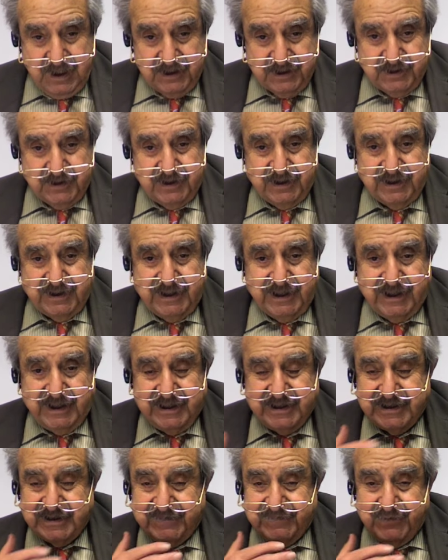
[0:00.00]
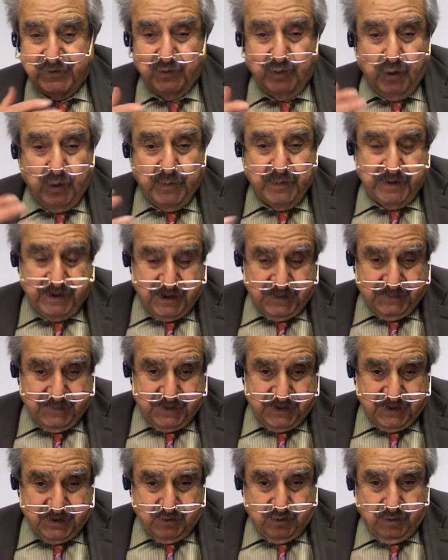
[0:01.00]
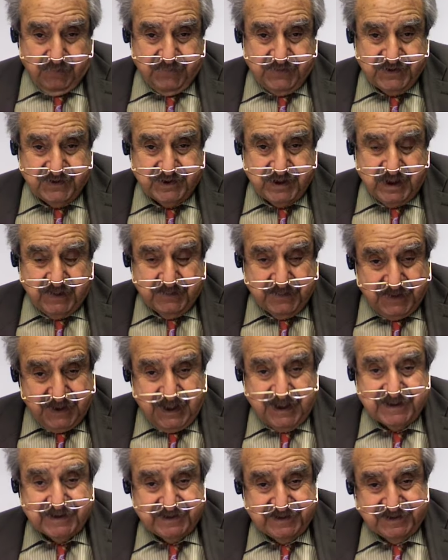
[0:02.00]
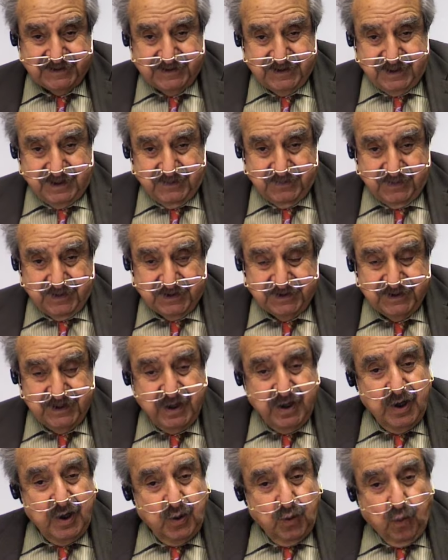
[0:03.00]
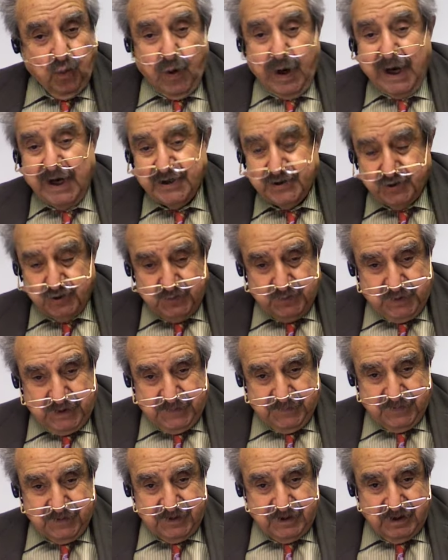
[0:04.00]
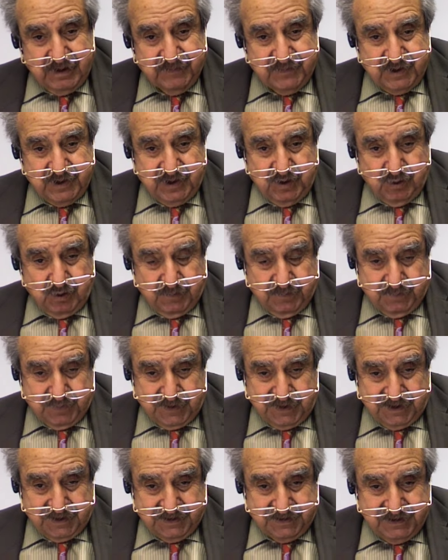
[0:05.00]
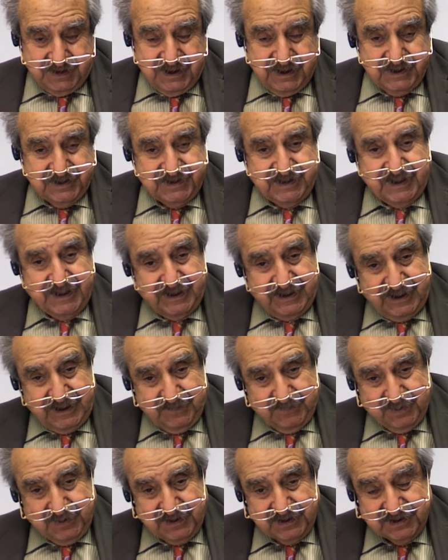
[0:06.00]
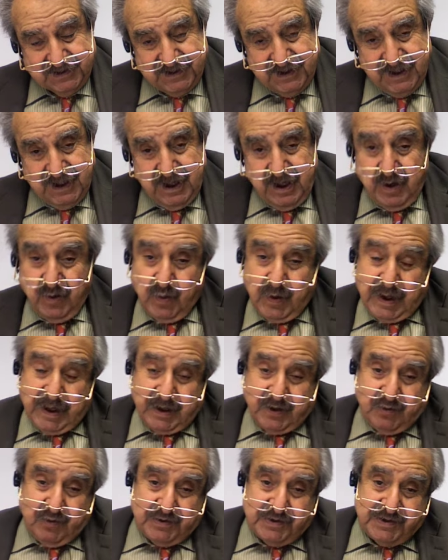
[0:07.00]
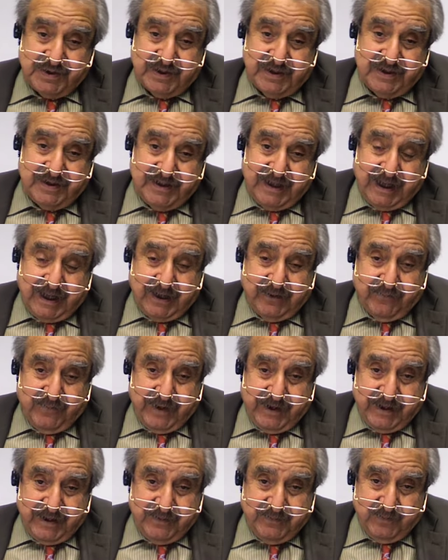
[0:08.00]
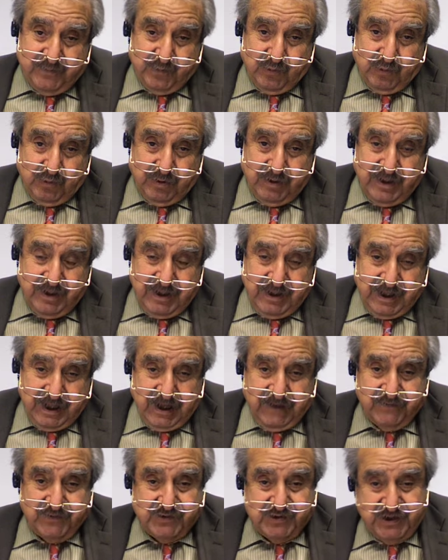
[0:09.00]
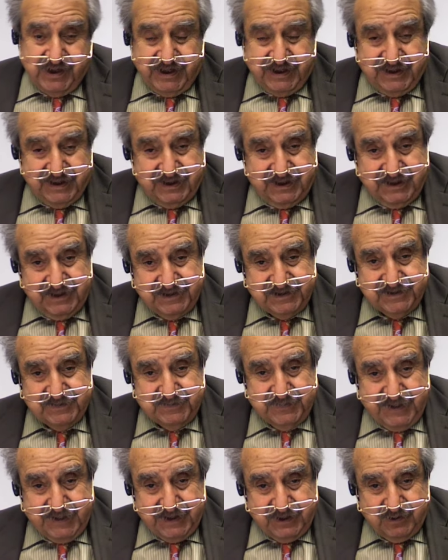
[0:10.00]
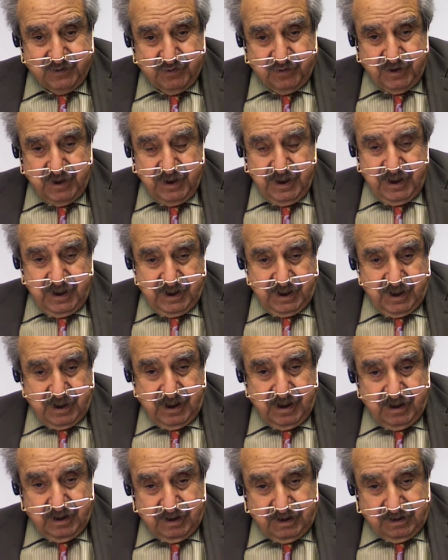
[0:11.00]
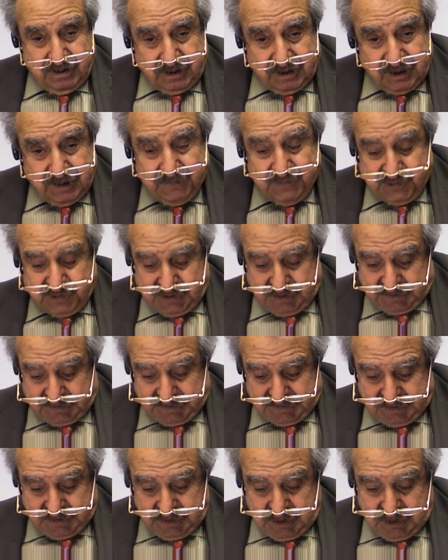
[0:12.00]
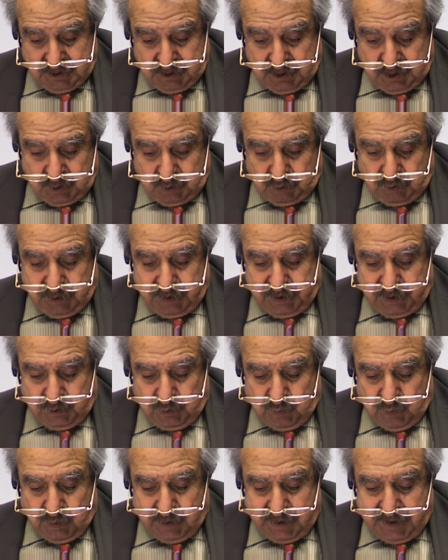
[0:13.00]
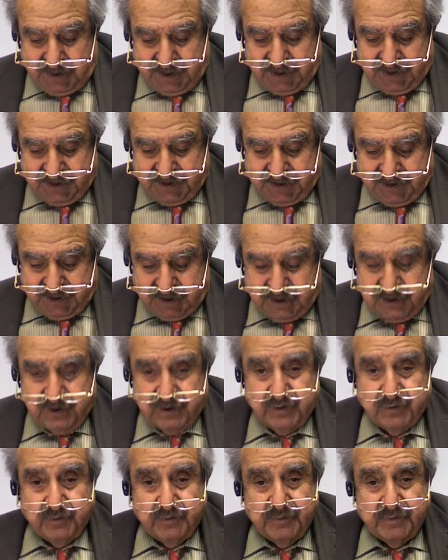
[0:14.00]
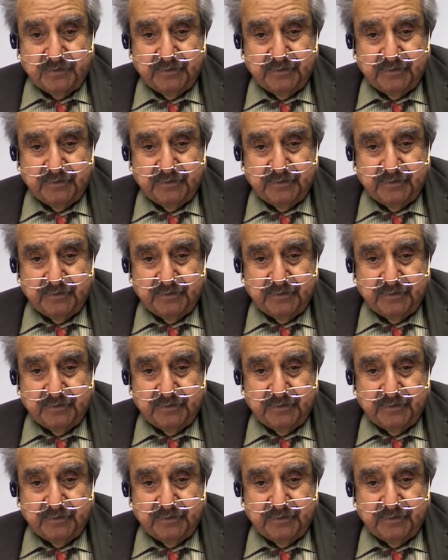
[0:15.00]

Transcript: So the thing is, if you open up a coffee shop next to Starbucks, why should people come to your place instead of their place? Well, of course, you can decorate it more, have chandeliers and better club chairs. Or you can do one other thing you can do.